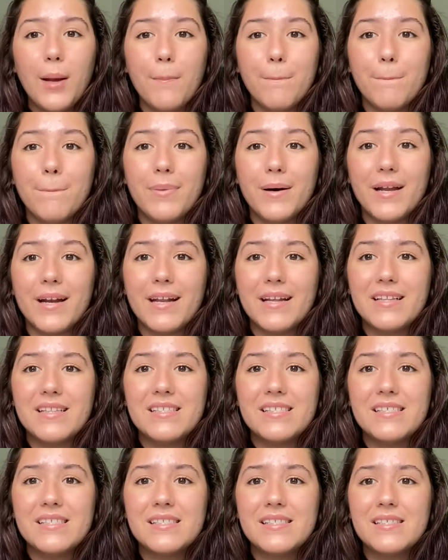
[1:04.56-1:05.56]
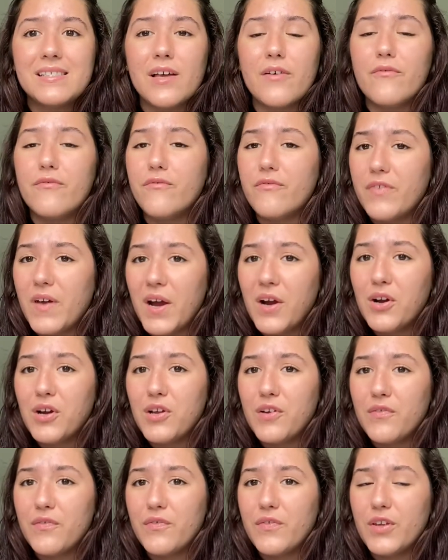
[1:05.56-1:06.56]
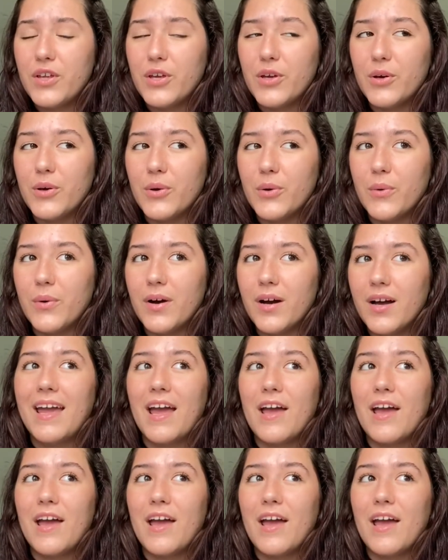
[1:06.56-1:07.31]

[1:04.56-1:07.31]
but it's very few.